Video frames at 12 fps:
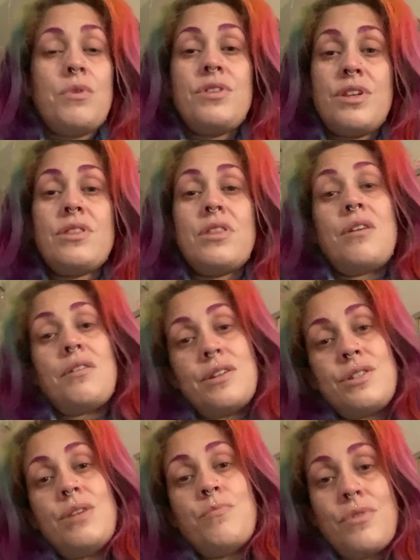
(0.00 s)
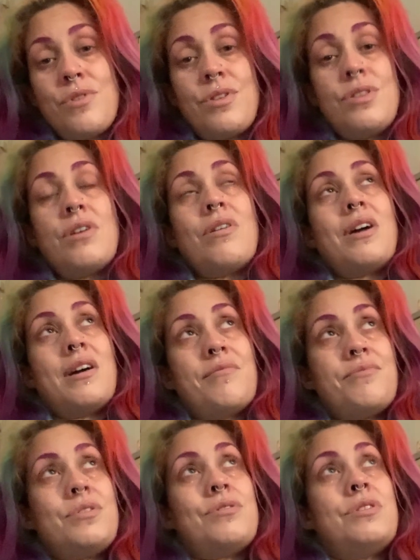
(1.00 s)
thing that I
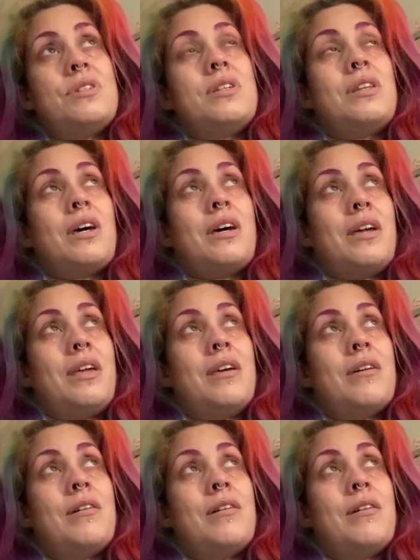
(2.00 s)
have done today,